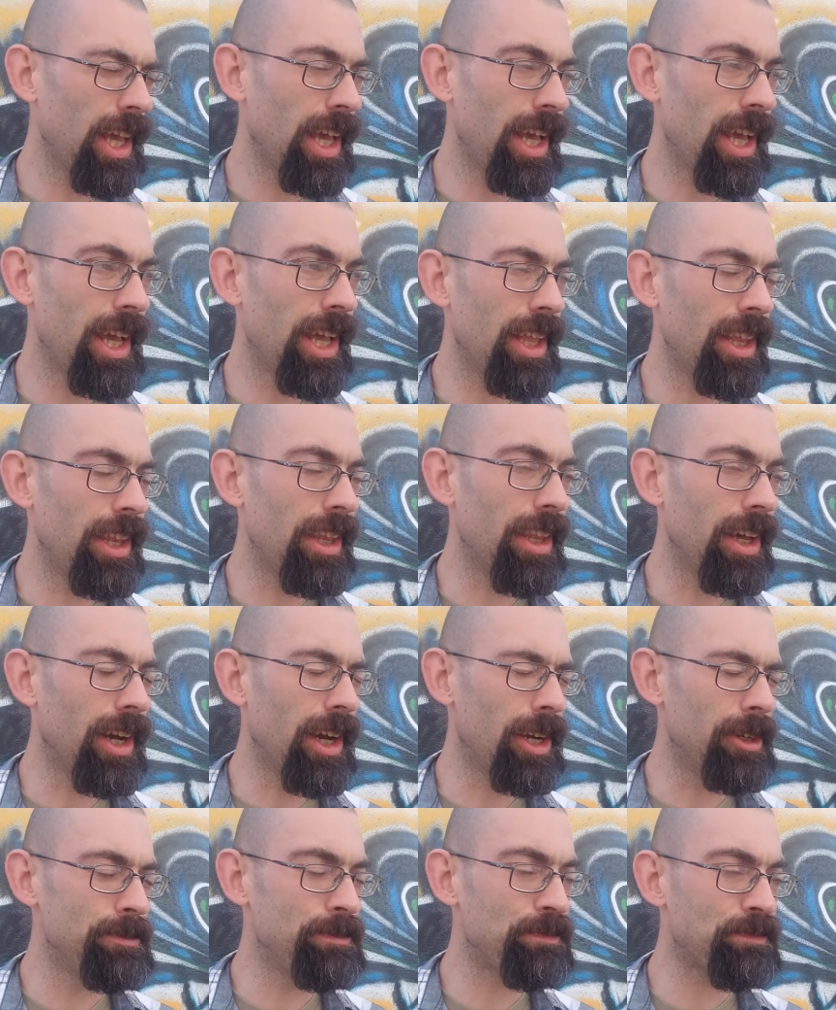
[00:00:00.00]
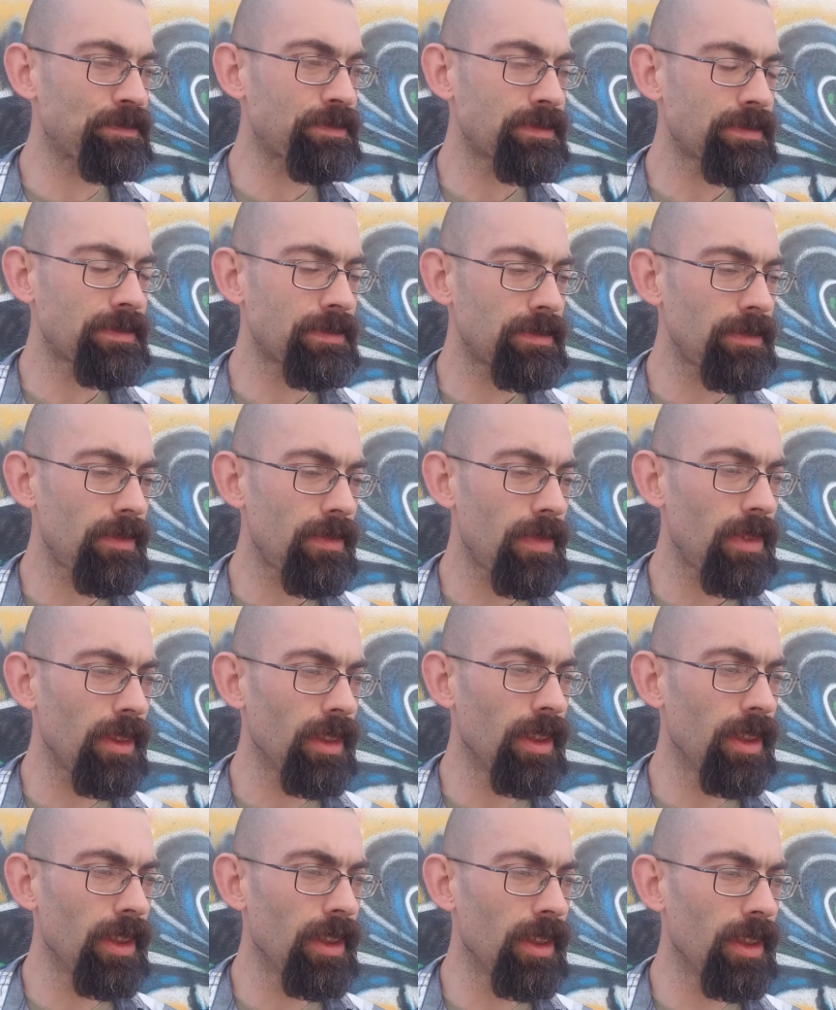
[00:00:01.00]
And um,
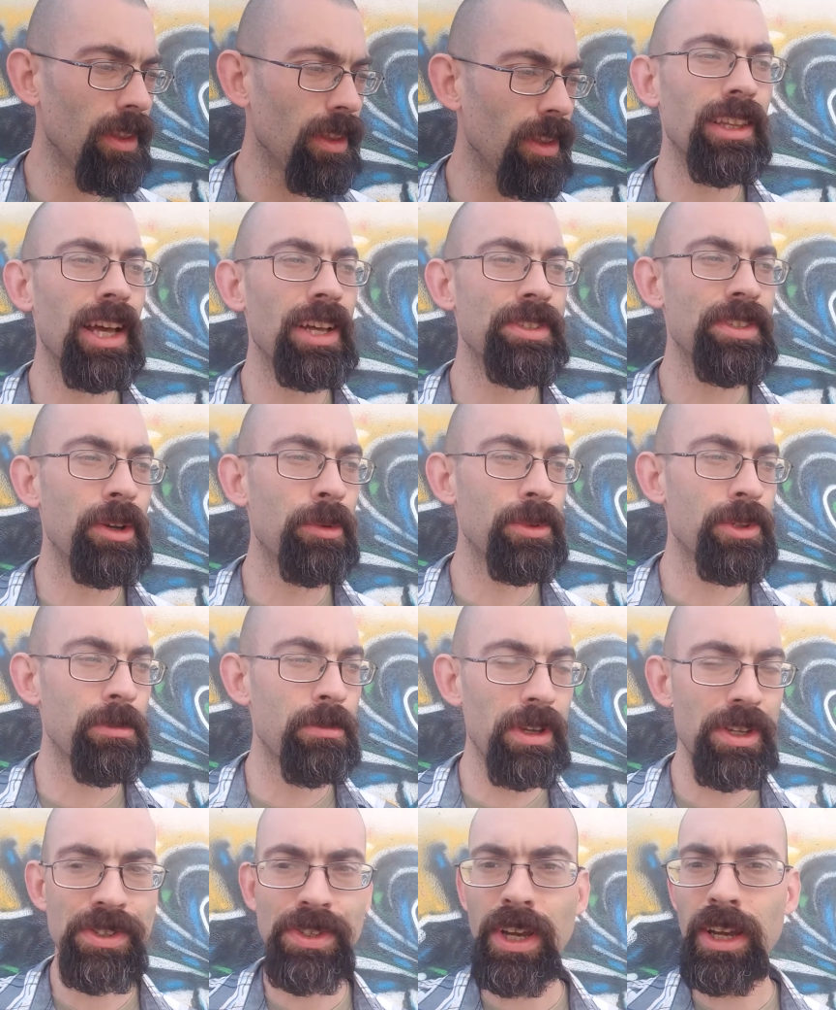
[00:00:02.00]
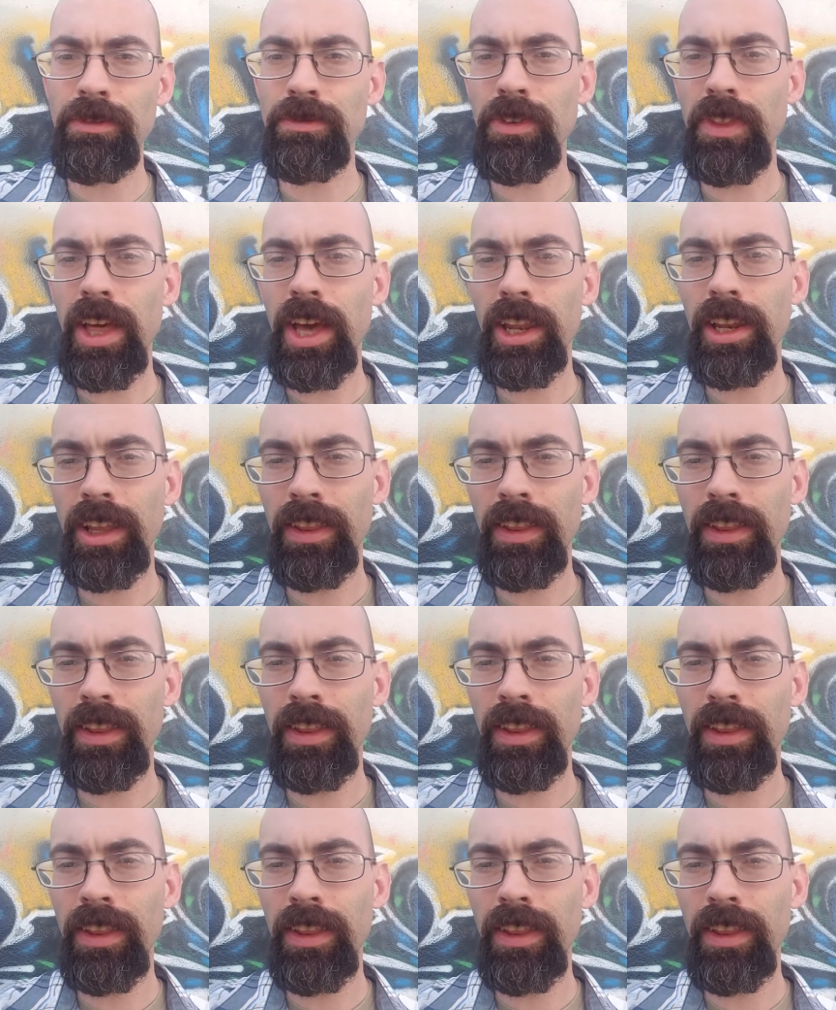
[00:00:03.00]
yeah, like last night was a big sign for that.